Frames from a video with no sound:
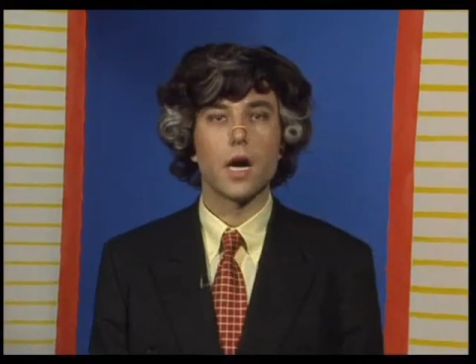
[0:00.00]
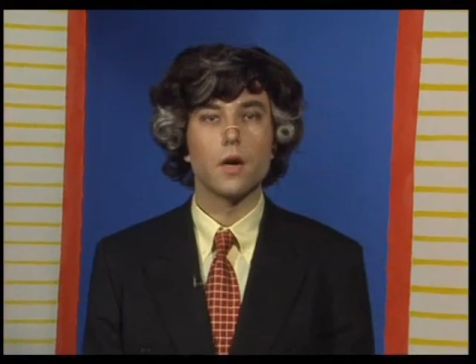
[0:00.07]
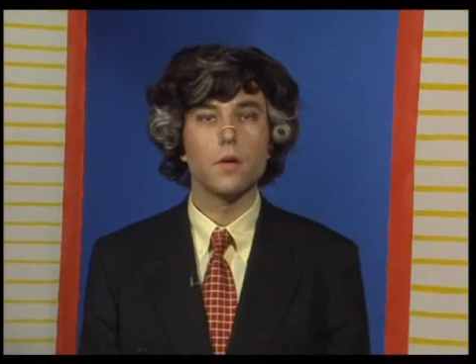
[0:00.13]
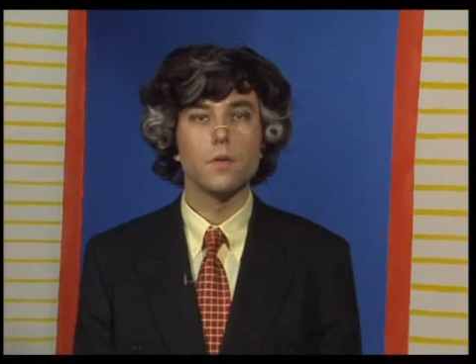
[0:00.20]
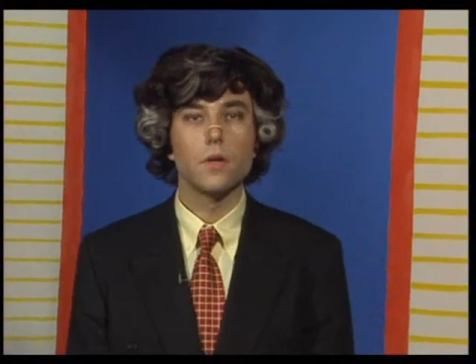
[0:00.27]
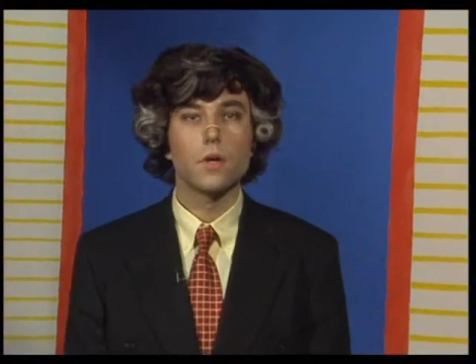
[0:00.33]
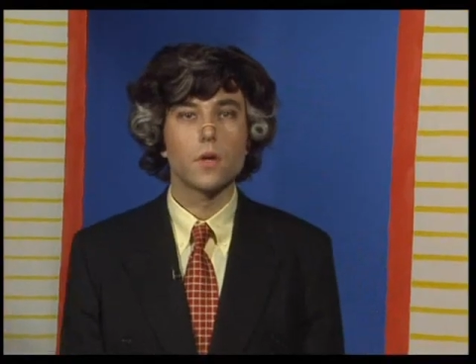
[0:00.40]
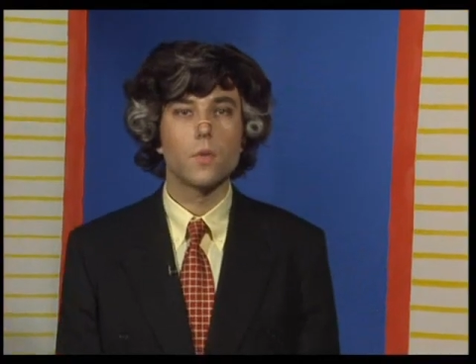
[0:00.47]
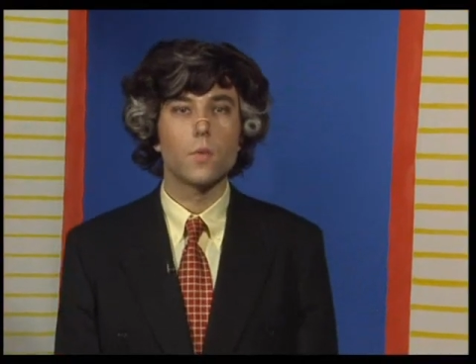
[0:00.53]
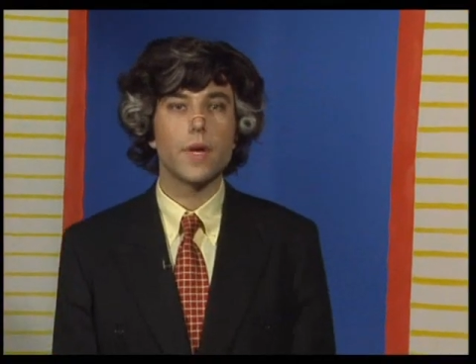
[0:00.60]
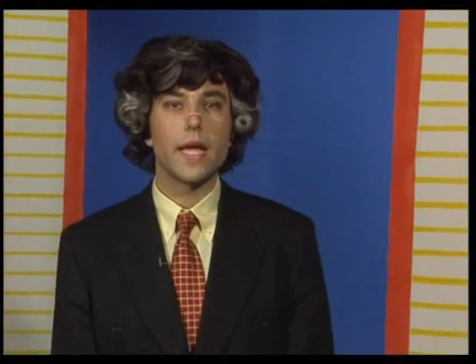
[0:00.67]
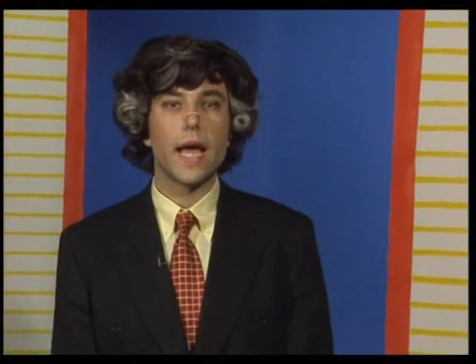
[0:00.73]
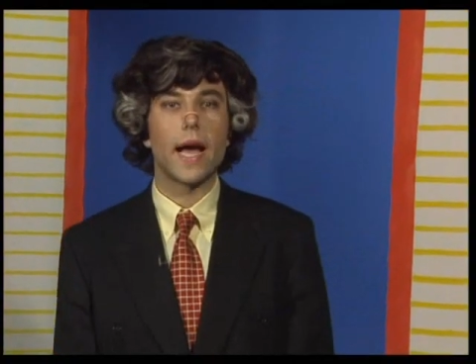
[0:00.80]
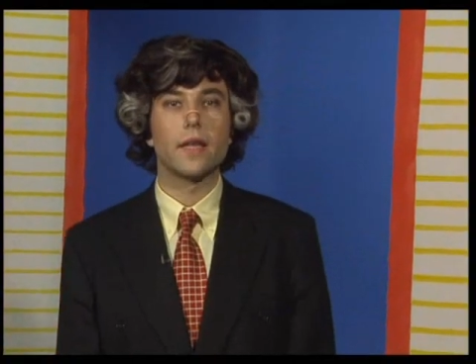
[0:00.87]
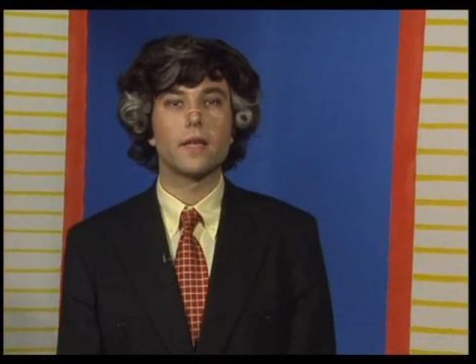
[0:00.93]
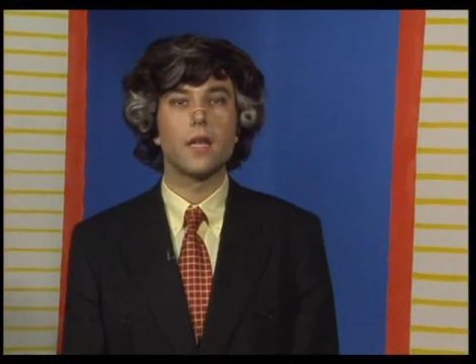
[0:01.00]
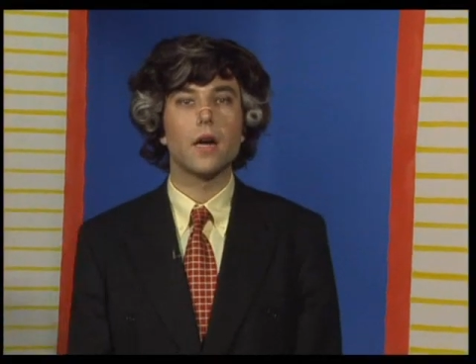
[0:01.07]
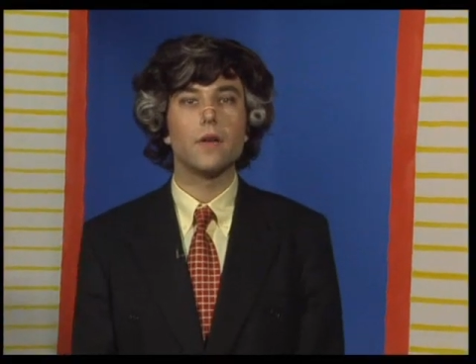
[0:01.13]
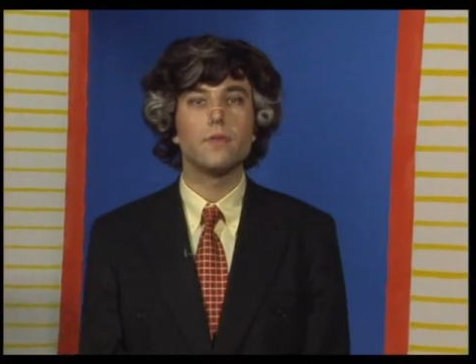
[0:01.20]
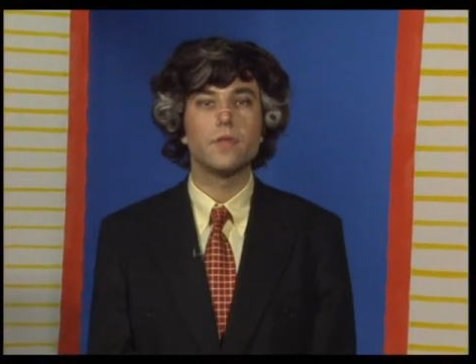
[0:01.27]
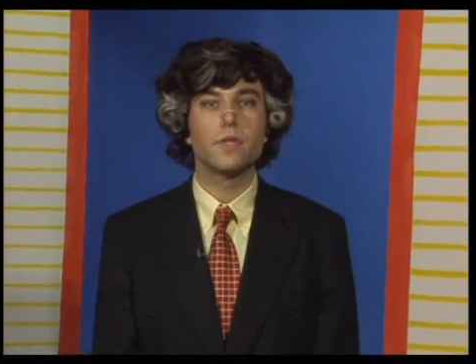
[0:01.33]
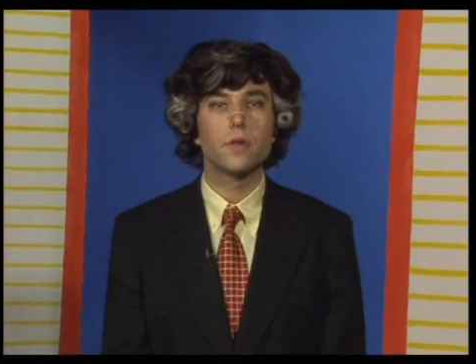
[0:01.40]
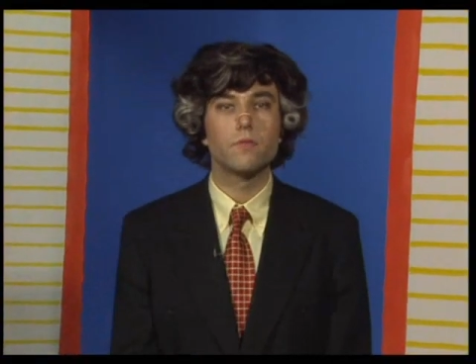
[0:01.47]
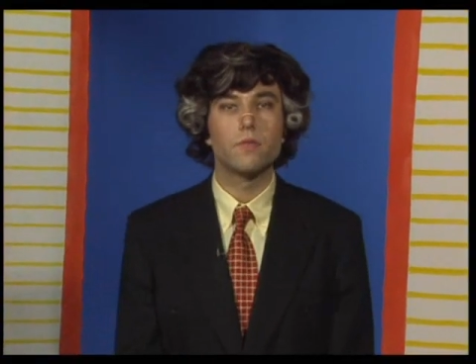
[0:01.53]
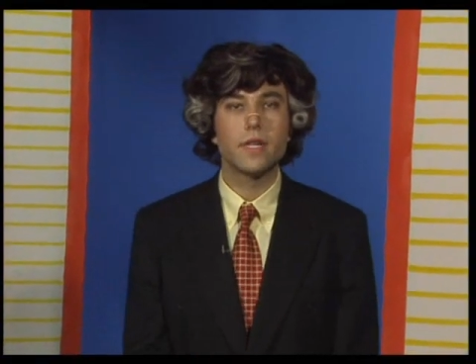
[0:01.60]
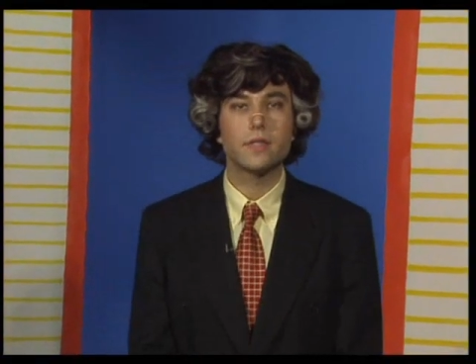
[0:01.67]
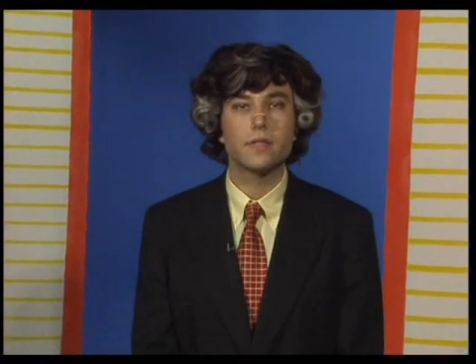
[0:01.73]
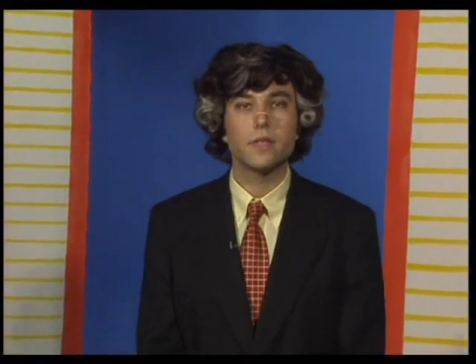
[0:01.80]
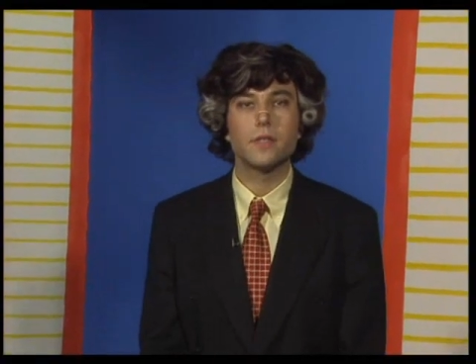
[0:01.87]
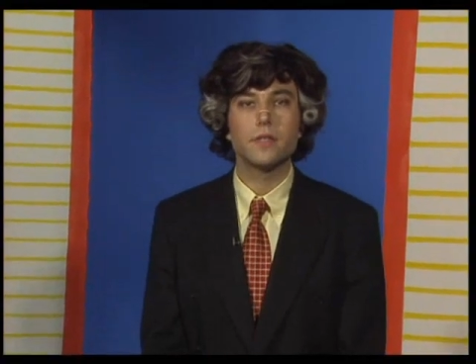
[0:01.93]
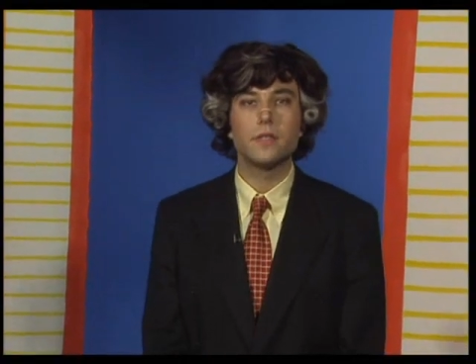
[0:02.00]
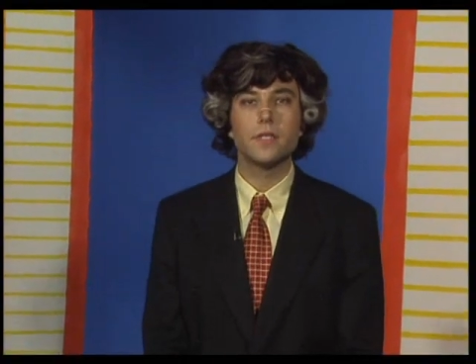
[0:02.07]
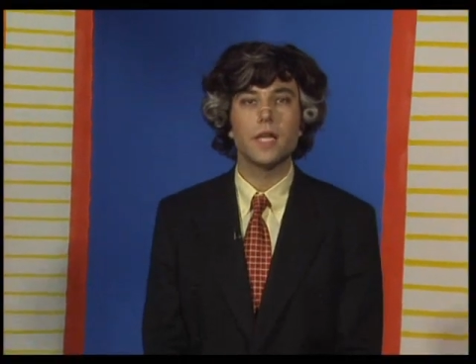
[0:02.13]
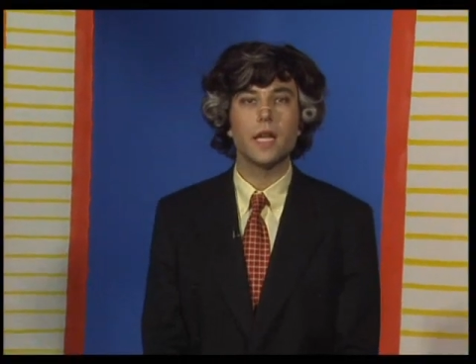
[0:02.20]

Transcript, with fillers: Hole, we hand over to resident